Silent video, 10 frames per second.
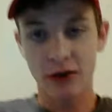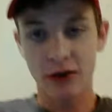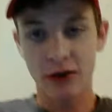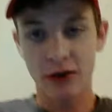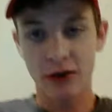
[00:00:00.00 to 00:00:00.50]

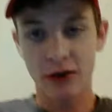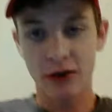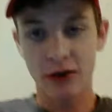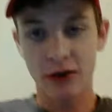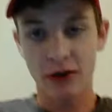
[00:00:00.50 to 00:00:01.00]
that's
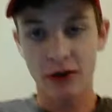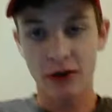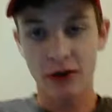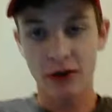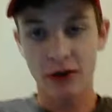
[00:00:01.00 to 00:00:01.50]
sort of
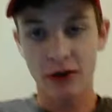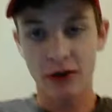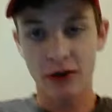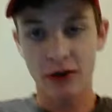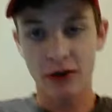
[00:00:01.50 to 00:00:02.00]
how the Romans
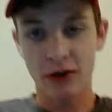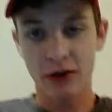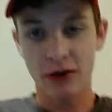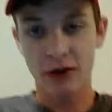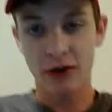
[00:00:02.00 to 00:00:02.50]
said it, but
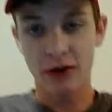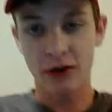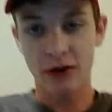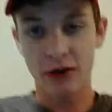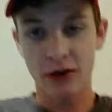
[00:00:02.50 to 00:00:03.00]
I say it
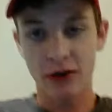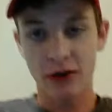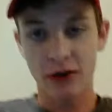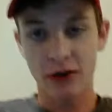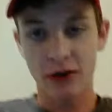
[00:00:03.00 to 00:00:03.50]
with an American
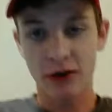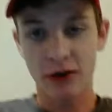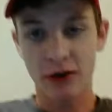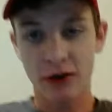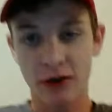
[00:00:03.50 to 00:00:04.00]
accent, so
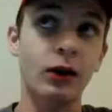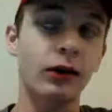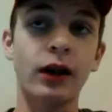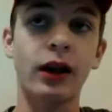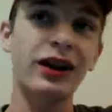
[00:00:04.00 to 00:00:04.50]
it doesn't sound
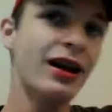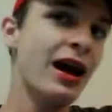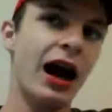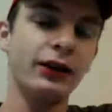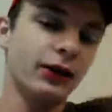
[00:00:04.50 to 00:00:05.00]
anything like it.
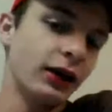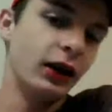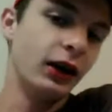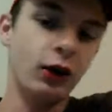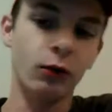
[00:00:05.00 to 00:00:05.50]
I say
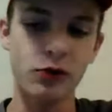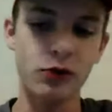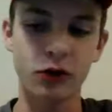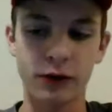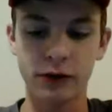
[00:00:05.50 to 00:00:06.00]
Cicero
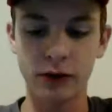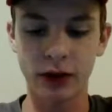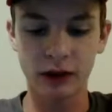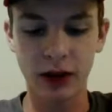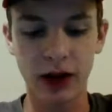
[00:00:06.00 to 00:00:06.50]
just because
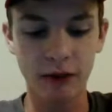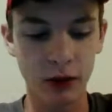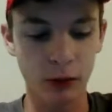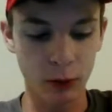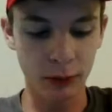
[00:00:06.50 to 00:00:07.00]
that's kind of how
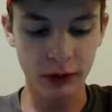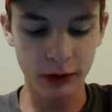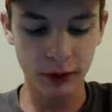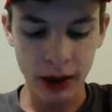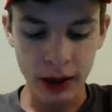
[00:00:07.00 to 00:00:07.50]
the Romans said
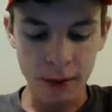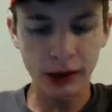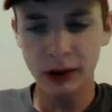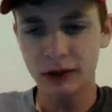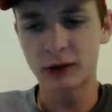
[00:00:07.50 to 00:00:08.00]
it.
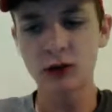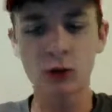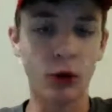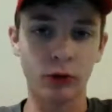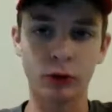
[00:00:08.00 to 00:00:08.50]
But
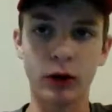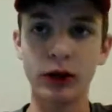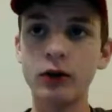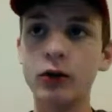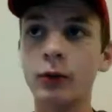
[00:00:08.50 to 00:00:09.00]
Cicero is right
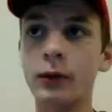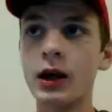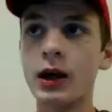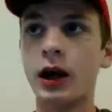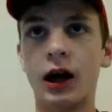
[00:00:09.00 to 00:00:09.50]
too.
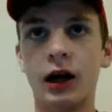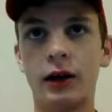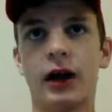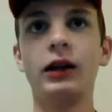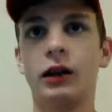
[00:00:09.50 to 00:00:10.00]

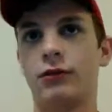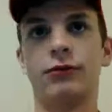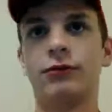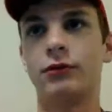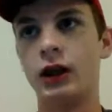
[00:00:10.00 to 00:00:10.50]
I love
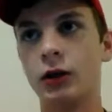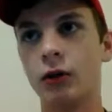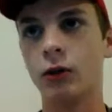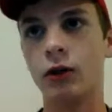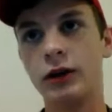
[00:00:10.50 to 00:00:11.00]

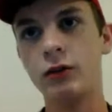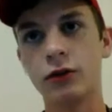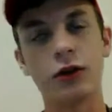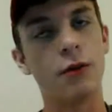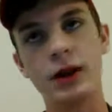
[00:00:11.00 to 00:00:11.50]
Cicero. He
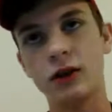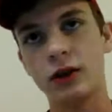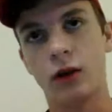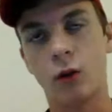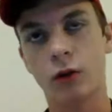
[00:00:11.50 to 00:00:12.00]
was an
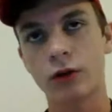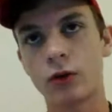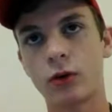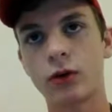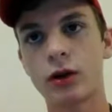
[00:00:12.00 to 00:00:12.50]
amazing
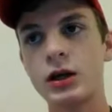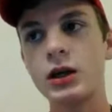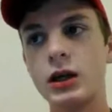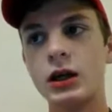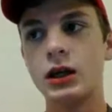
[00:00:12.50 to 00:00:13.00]
orator.
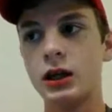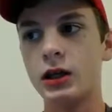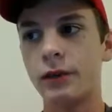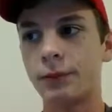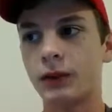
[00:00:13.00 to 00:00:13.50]

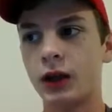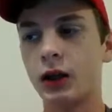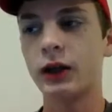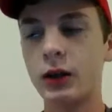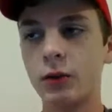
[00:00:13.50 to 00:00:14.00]
He
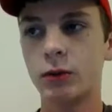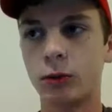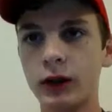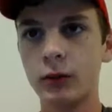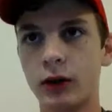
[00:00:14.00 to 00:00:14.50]

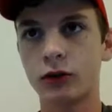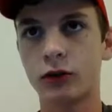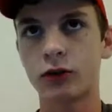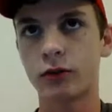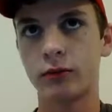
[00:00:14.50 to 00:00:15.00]
really was